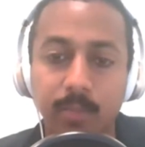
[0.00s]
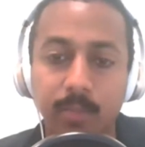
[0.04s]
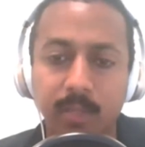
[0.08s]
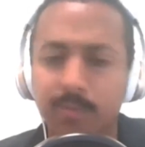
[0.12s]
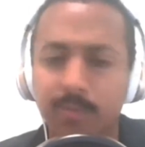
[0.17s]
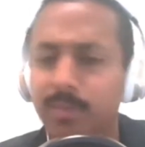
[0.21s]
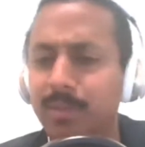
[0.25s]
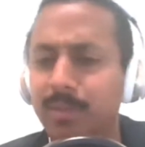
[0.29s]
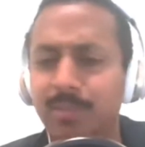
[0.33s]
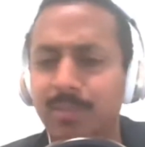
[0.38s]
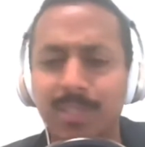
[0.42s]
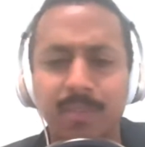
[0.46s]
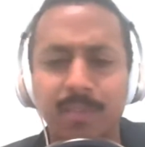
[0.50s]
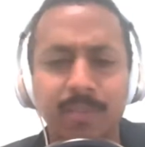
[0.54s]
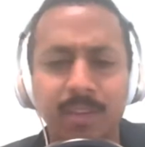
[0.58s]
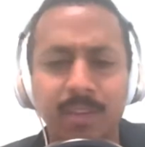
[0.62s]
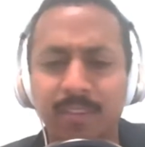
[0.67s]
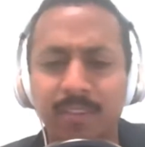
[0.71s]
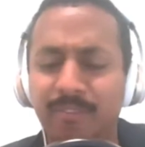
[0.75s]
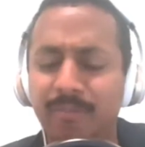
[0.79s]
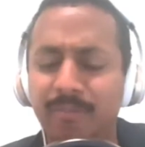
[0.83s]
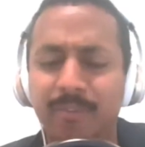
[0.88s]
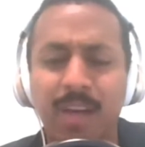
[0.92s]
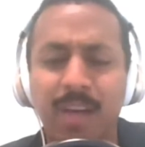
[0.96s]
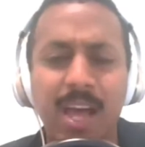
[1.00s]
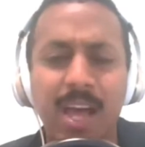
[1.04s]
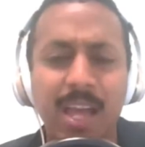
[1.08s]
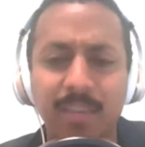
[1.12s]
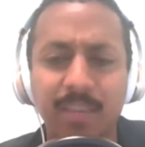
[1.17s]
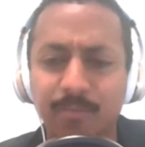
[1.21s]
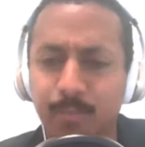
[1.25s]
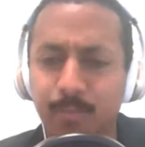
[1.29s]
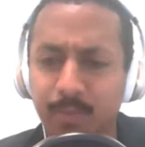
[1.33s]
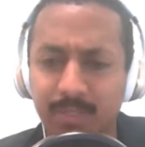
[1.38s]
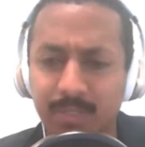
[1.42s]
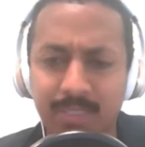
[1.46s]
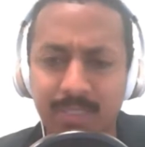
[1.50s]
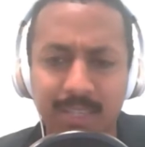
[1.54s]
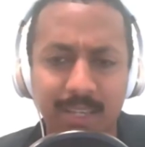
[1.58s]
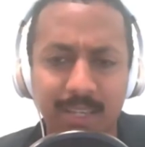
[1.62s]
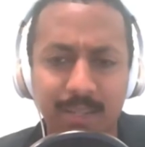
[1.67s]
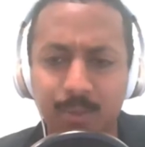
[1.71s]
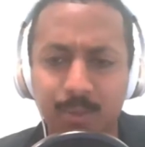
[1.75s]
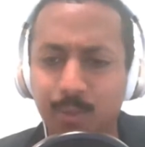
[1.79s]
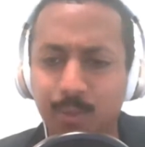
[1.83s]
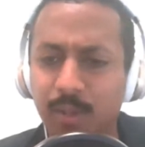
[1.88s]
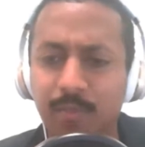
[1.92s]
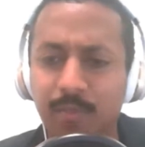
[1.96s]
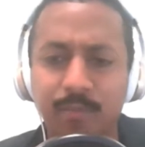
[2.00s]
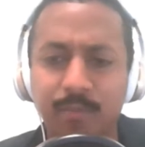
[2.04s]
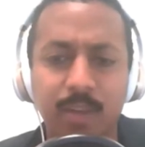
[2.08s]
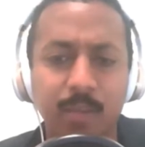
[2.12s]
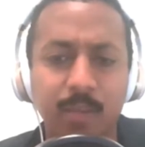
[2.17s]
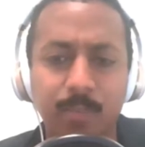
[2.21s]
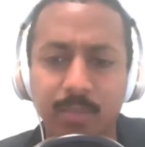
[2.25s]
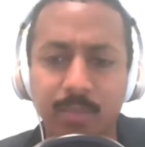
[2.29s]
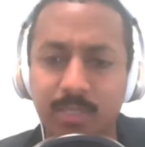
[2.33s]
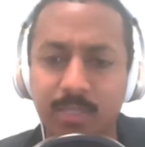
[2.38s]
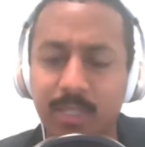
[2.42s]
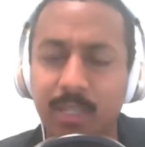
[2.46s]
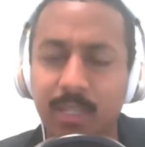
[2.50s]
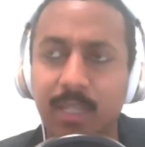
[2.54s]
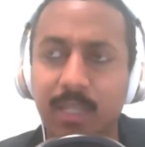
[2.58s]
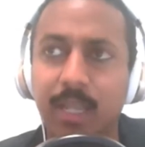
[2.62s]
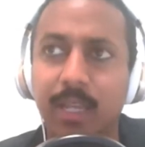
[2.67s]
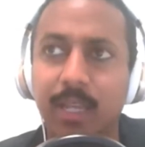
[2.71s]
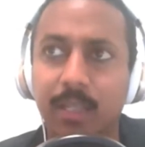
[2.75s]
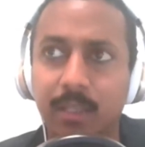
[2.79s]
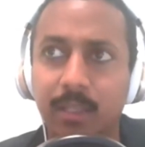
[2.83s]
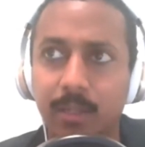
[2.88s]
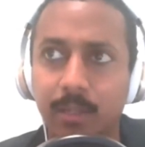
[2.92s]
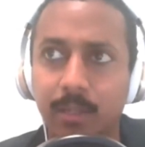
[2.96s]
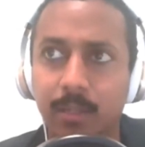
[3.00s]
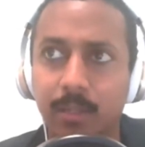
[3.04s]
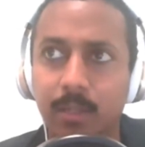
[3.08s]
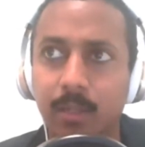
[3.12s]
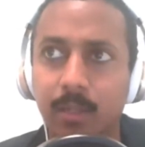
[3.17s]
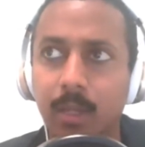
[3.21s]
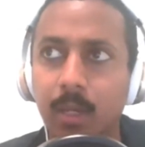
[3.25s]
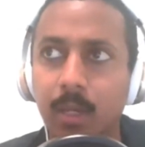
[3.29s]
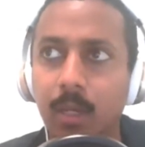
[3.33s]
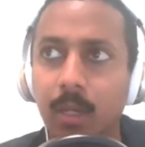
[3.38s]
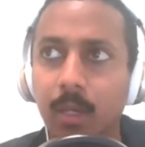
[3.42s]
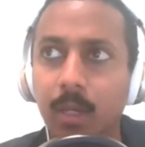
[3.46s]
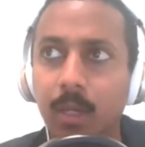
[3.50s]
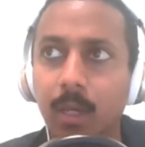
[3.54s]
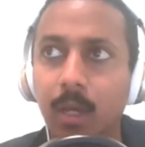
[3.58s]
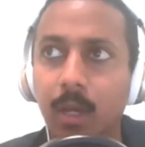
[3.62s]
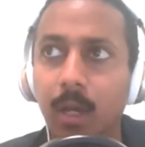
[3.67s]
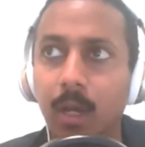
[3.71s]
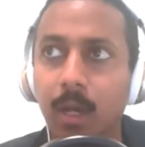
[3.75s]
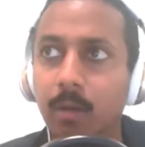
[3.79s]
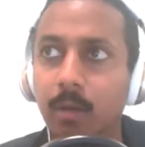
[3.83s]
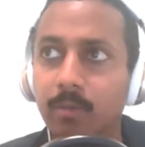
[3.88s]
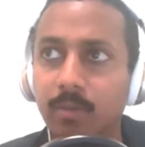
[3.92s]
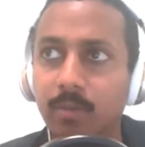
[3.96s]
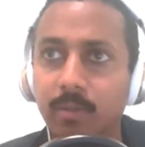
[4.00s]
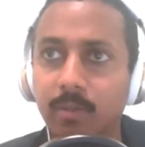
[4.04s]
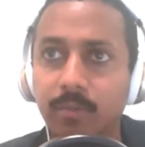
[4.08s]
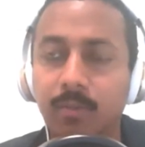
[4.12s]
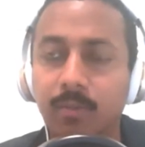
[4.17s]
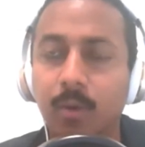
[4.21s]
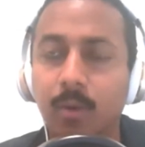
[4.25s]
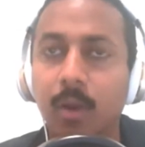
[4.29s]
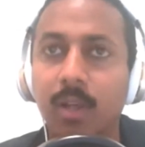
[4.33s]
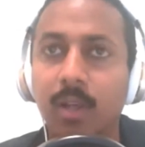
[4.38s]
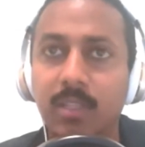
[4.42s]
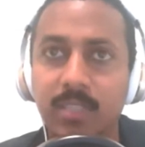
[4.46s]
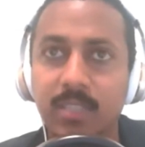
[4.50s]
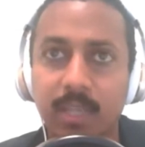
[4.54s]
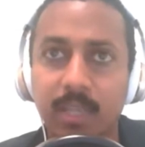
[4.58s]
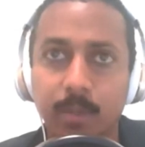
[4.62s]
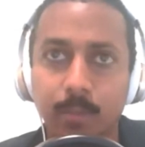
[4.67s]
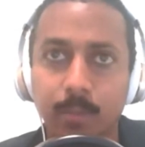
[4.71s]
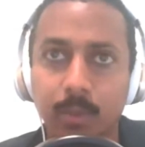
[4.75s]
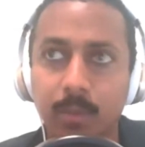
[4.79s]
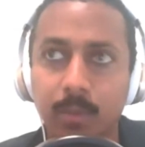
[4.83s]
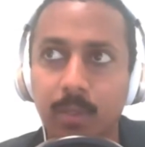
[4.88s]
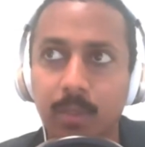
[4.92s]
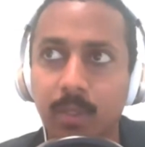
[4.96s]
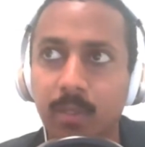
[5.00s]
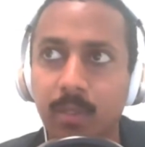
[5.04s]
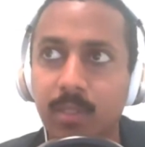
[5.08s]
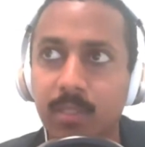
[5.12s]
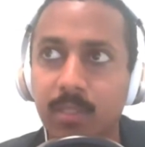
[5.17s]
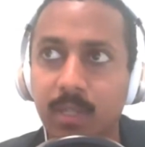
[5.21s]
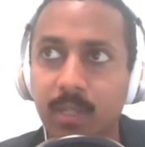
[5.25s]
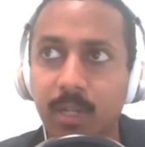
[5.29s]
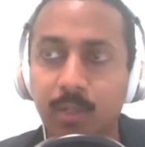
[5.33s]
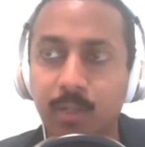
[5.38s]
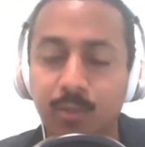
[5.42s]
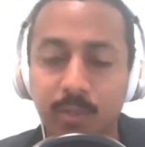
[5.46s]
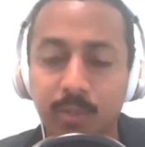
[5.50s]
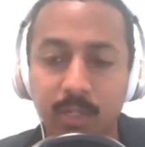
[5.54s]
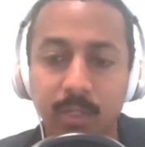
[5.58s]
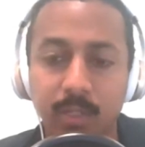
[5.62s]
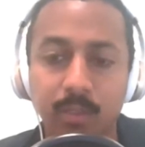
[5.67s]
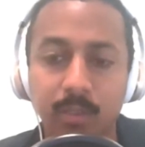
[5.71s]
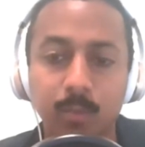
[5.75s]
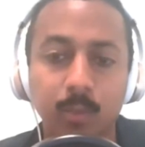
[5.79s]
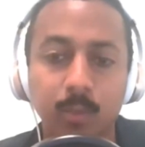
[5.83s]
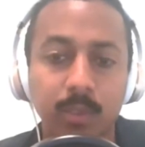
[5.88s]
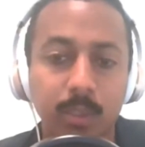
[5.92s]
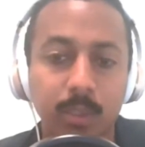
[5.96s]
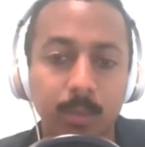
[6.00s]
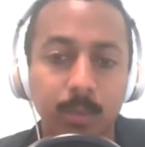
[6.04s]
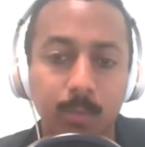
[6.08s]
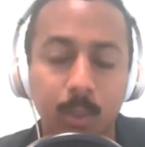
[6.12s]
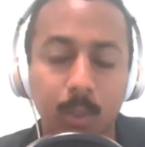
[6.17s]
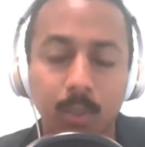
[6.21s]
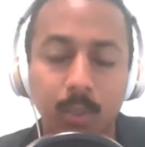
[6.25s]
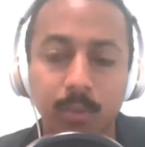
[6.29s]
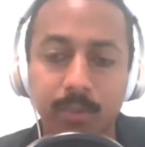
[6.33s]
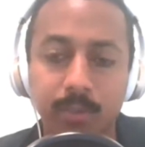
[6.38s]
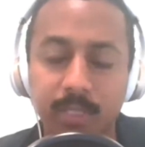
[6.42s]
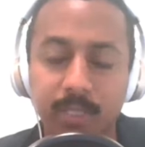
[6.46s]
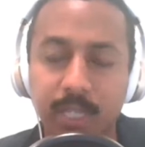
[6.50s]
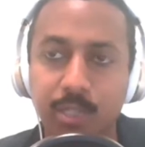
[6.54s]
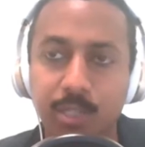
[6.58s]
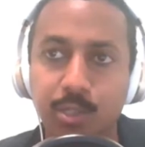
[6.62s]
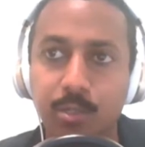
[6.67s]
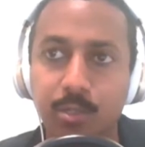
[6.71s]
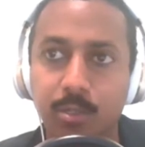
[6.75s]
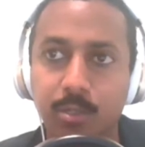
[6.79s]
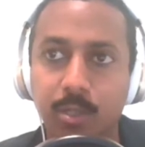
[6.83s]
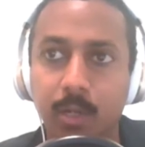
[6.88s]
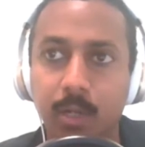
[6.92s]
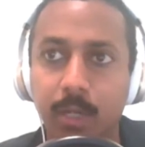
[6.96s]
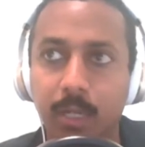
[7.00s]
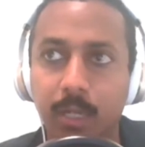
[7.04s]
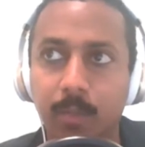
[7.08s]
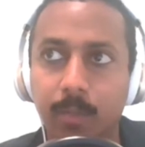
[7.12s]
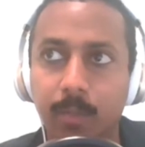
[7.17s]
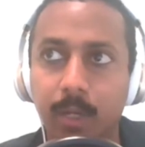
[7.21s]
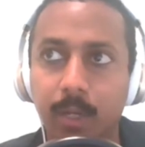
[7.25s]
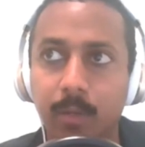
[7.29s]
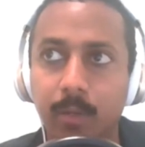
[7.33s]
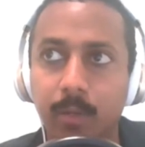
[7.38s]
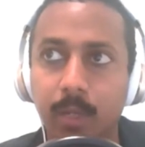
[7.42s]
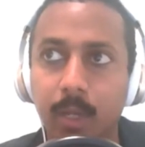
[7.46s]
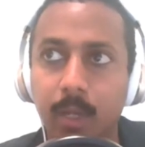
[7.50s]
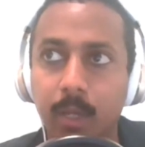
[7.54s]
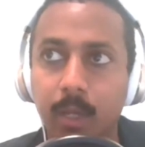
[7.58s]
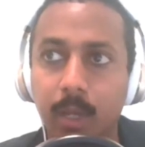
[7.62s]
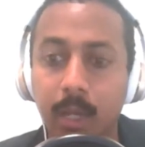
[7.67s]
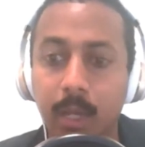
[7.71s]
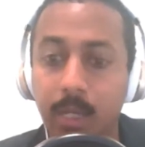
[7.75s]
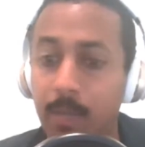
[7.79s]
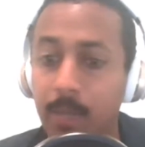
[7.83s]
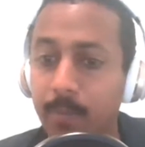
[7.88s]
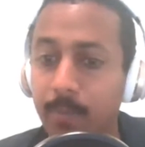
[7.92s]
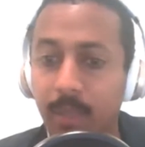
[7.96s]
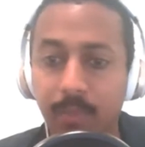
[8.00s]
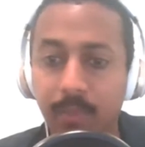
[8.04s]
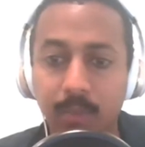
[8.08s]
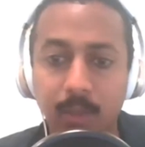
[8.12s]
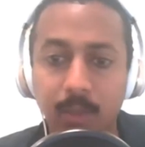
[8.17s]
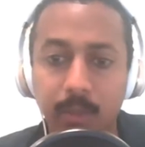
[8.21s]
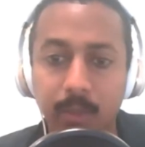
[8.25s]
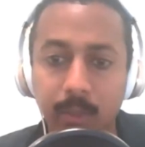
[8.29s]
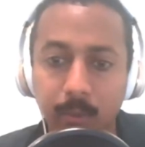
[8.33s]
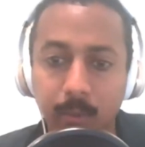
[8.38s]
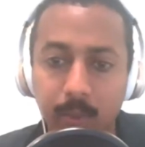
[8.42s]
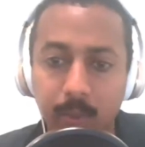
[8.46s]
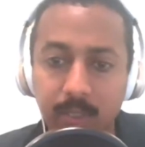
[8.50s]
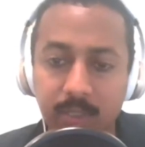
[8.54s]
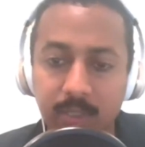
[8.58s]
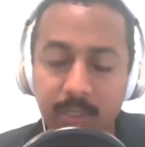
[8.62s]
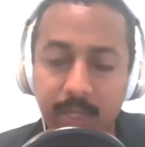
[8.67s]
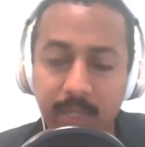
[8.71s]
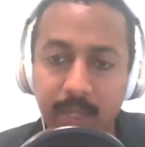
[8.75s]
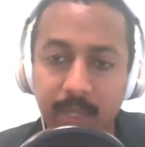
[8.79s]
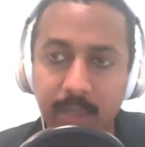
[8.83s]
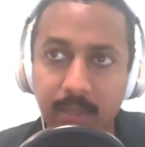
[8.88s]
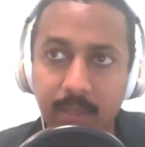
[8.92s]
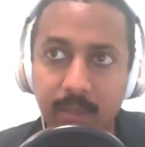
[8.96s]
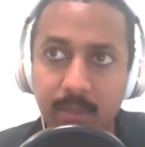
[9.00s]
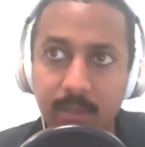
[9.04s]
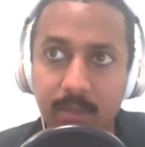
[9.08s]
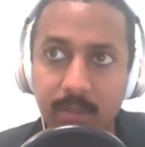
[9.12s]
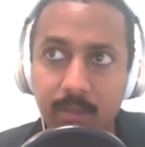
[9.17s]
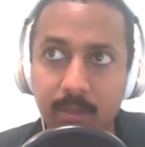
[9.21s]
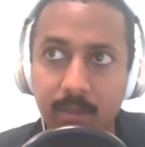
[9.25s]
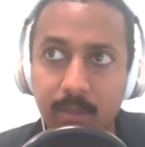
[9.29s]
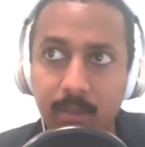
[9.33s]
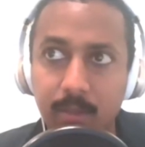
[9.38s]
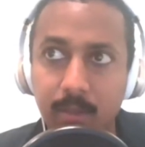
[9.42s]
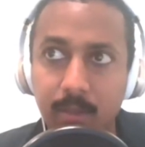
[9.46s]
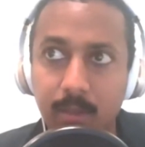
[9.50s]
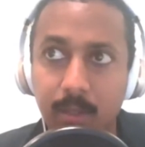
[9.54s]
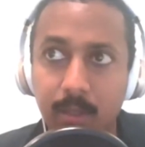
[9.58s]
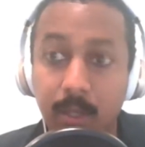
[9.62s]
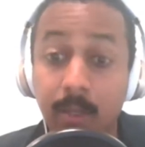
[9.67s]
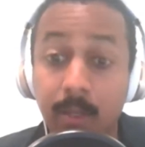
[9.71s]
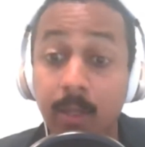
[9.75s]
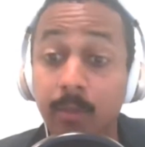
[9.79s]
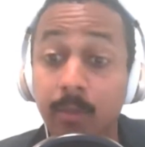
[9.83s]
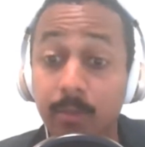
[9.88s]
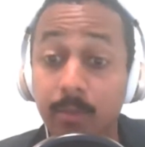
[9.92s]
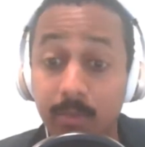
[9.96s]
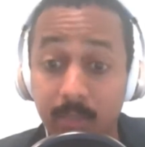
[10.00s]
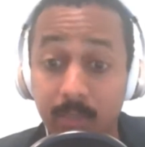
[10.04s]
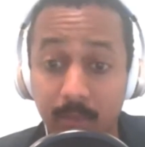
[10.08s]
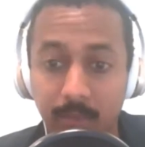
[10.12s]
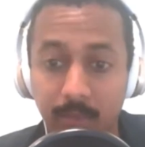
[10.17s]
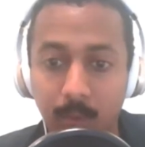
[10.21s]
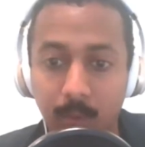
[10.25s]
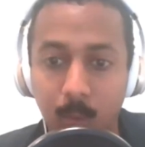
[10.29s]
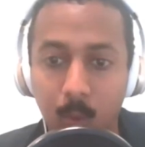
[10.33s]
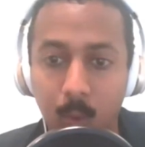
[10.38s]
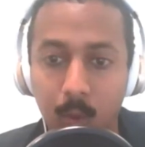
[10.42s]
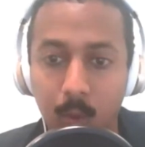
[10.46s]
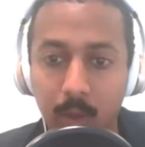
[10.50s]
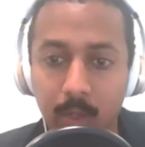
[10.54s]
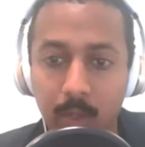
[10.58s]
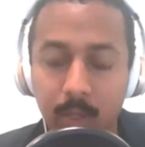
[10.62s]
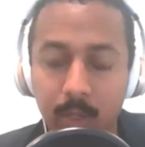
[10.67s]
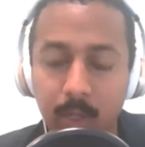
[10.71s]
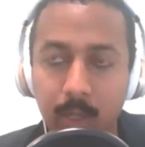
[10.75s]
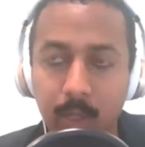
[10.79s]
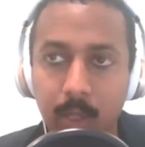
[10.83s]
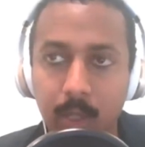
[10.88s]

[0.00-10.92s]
But if there's even a 5%, a 3 to 5% likelihood of, for example, in this country with the polarization you're talking about, and I'm not the mm-hmm. only one saying this, another civil war.